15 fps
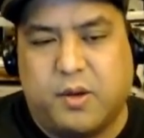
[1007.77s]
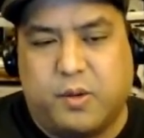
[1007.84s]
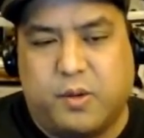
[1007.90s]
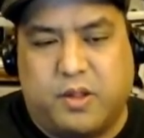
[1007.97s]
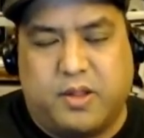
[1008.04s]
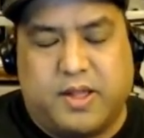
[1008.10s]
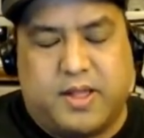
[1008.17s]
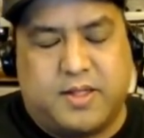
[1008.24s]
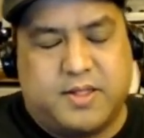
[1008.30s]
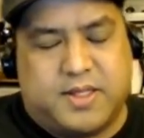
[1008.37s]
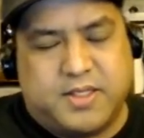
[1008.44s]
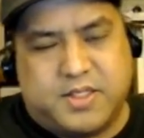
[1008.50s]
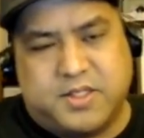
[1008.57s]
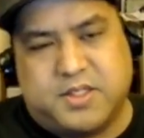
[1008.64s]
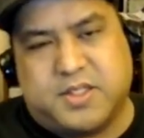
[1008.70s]
with
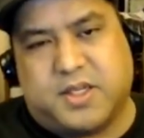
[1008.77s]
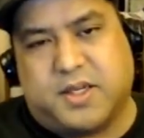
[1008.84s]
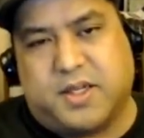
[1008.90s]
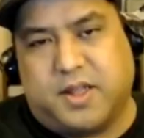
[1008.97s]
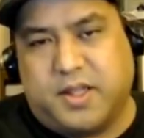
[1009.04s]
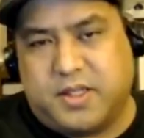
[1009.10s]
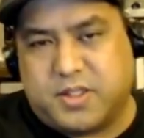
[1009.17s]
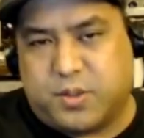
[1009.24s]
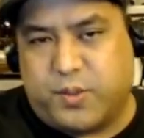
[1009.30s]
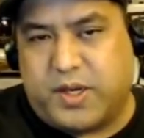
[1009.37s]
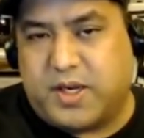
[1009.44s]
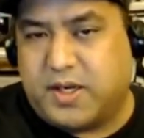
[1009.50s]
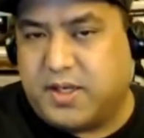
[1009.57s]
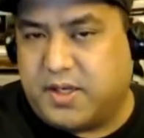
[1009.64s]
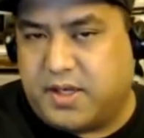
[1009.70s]
Legend of Zelda Link's
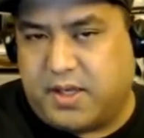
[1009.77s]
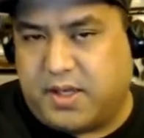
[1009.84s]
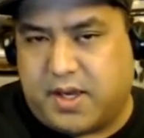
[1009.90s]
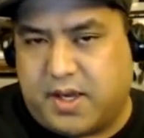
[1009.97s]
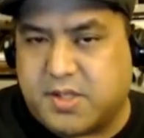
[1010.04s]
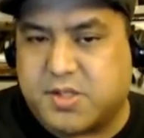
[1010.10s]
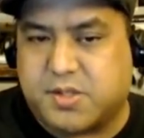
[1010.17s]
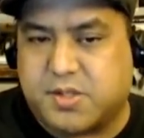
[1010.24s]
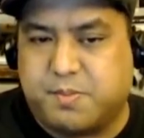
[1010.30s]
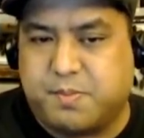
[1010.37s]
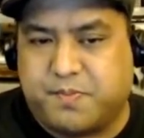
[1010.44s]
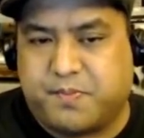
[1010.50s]
Awakening DX.